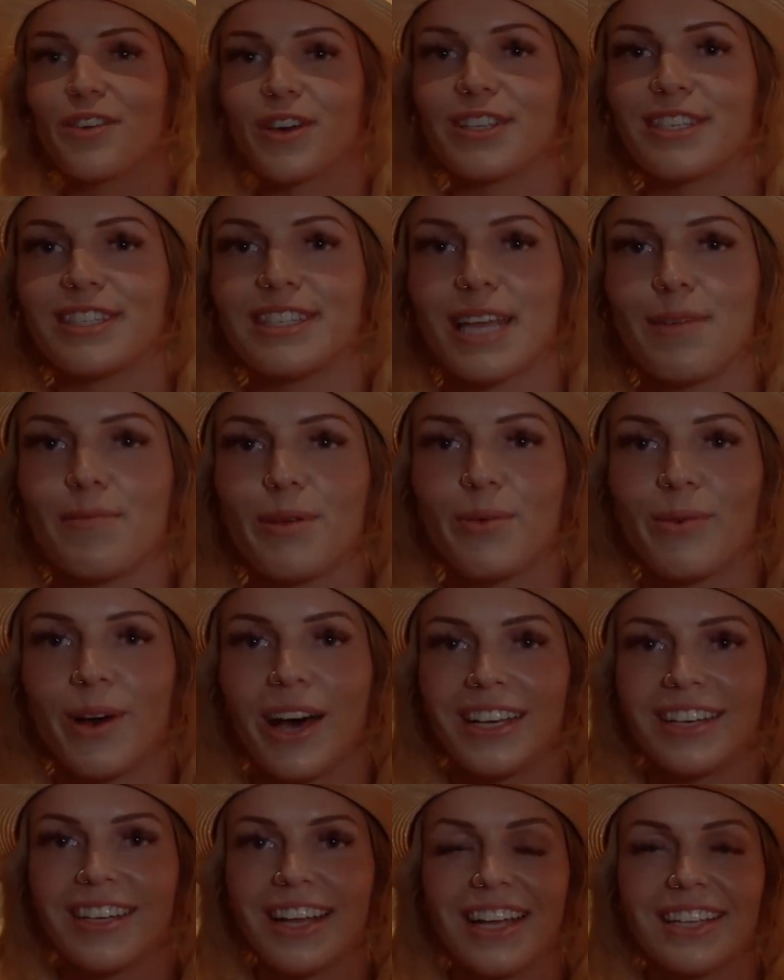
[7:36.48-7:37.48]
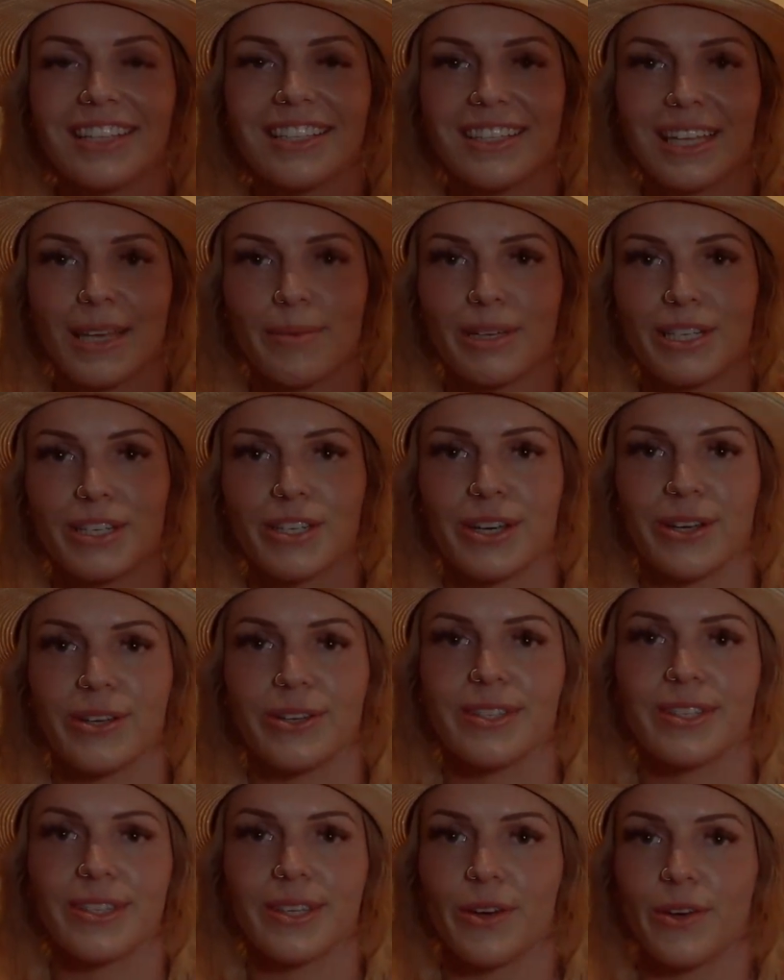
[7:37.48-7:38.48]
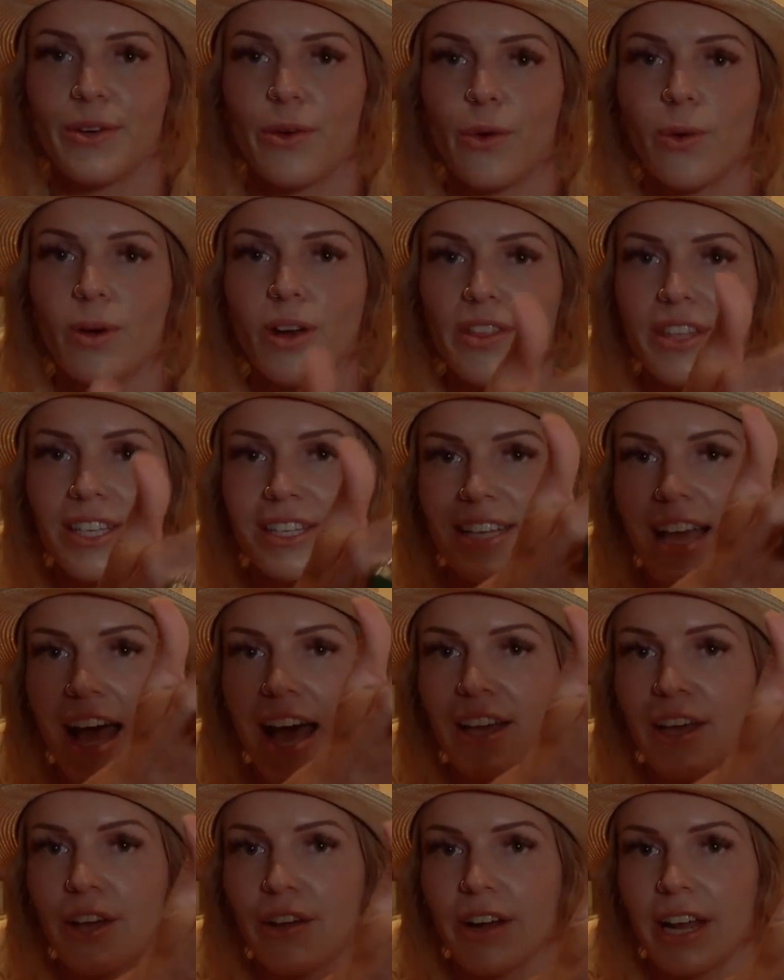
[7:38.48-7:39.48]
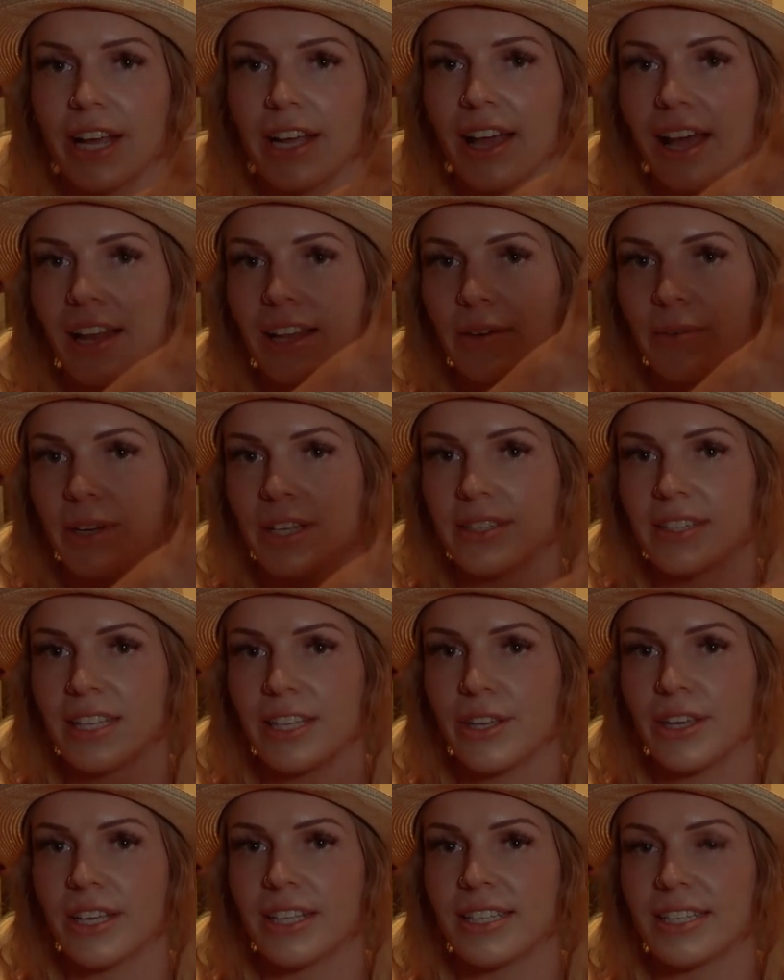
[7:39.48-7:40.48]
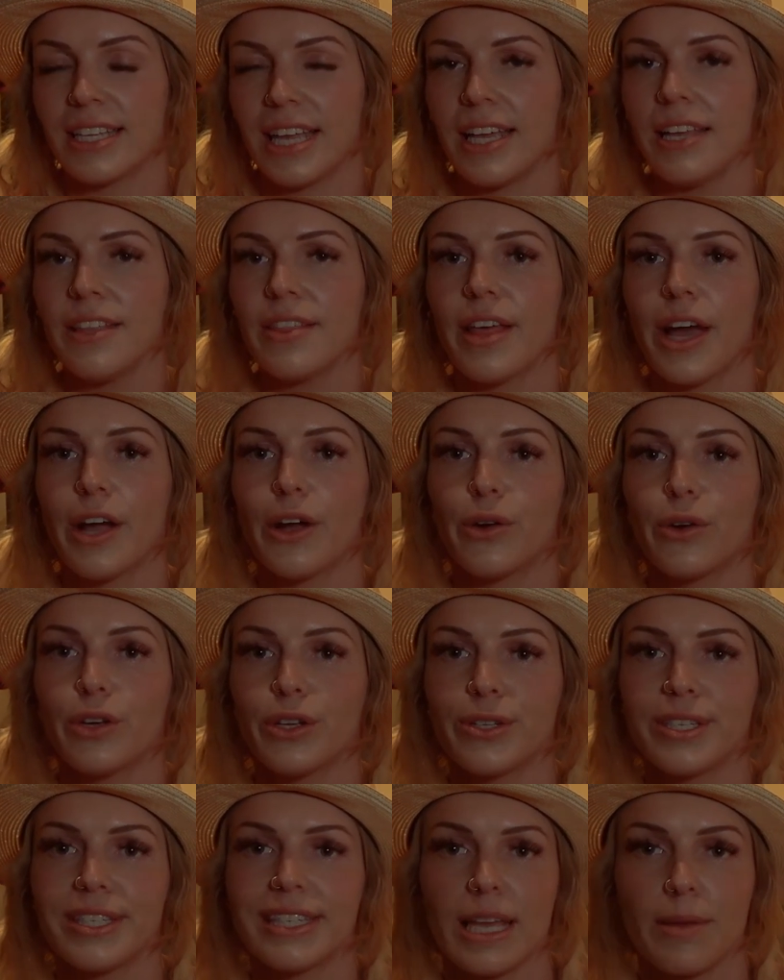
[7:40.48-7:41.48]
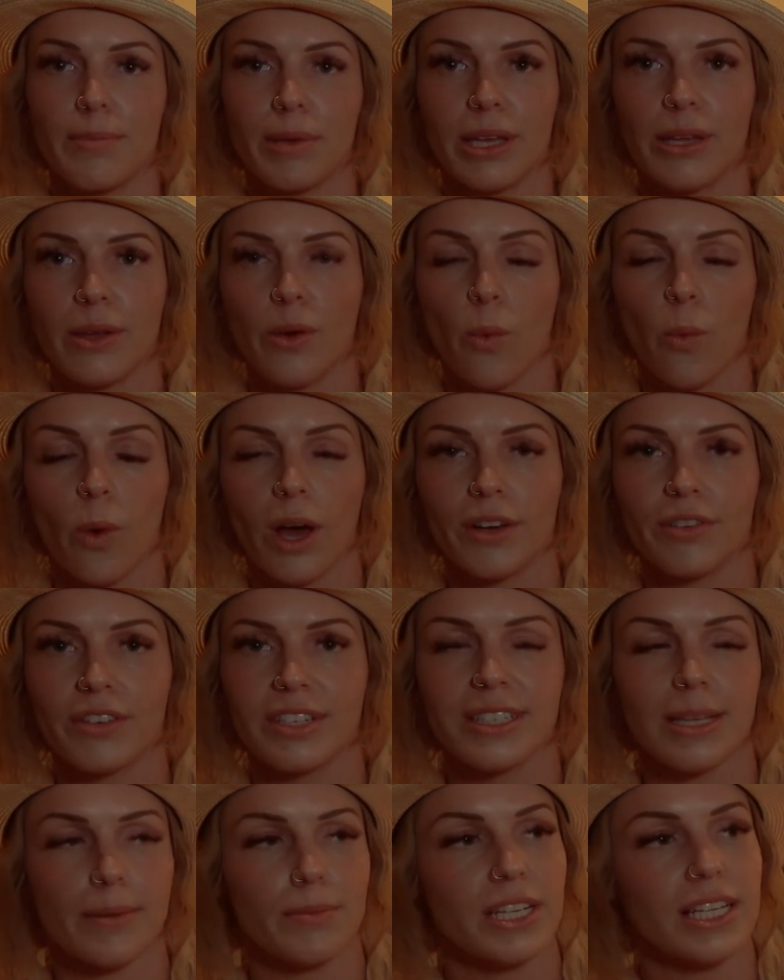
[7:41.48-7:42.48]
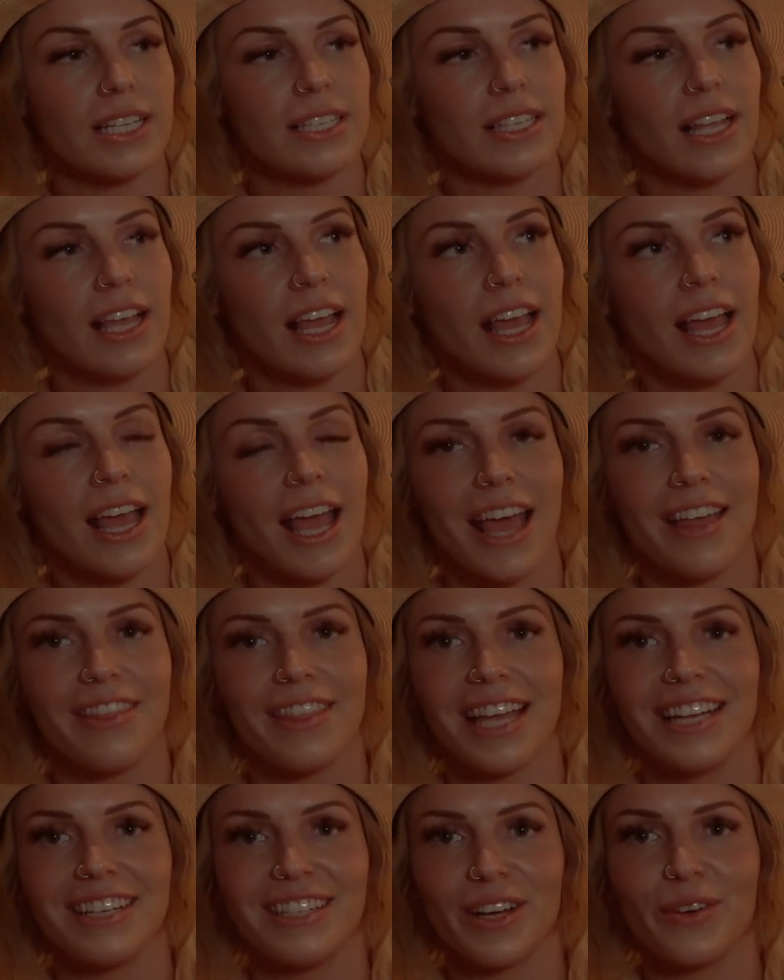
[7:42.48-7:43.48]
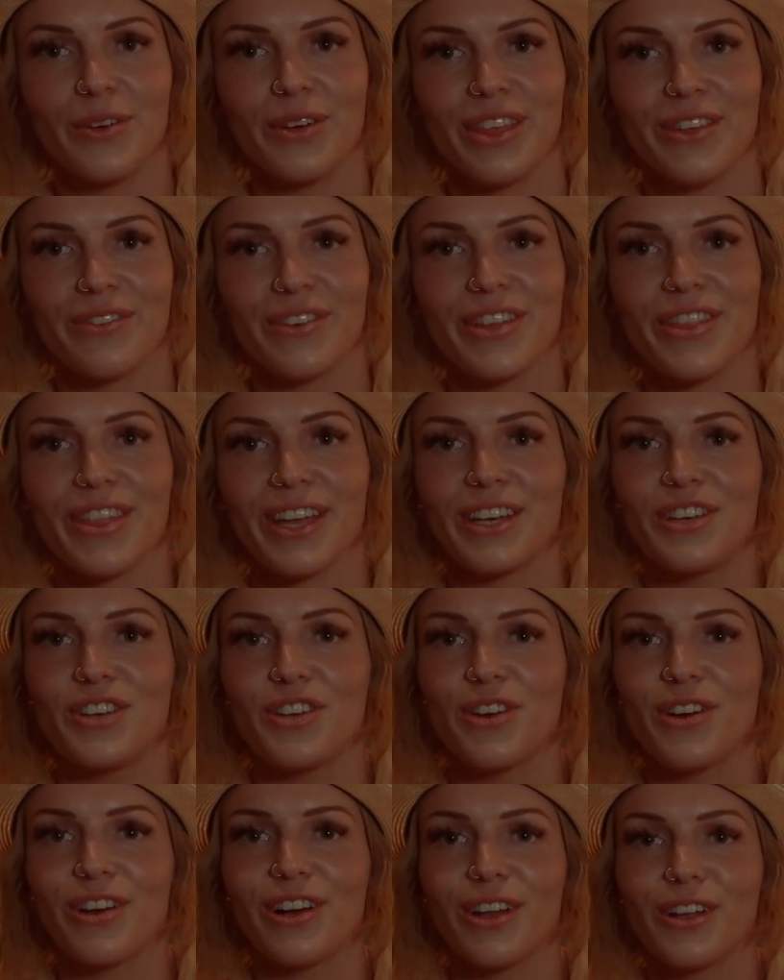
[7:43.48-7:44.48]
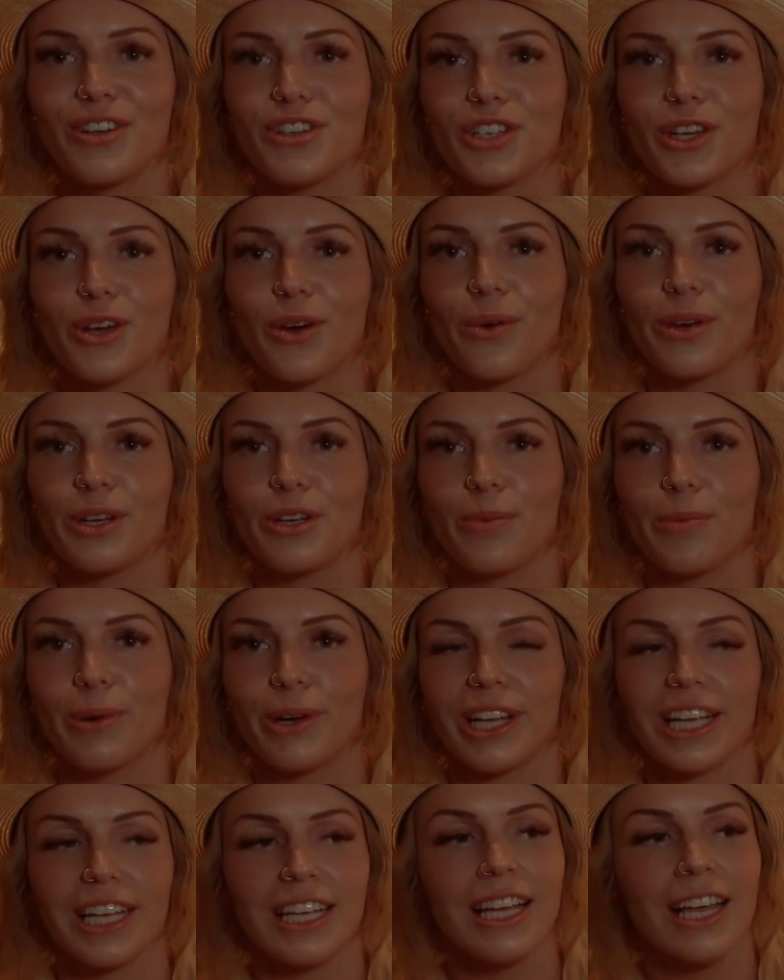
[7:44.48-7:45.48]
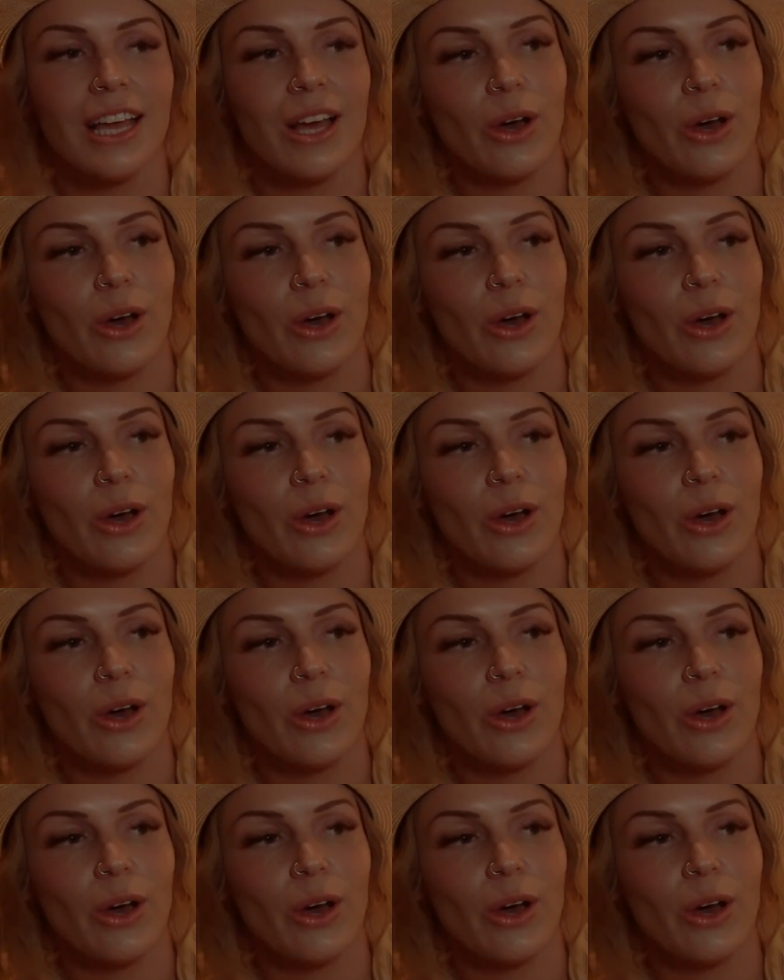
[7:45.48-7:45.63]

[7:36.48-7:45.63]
CB1 and CB2. So all of the darker green coloured ones that you can see, they're all your CB1 receptors, and they deal with everything neurological in your body.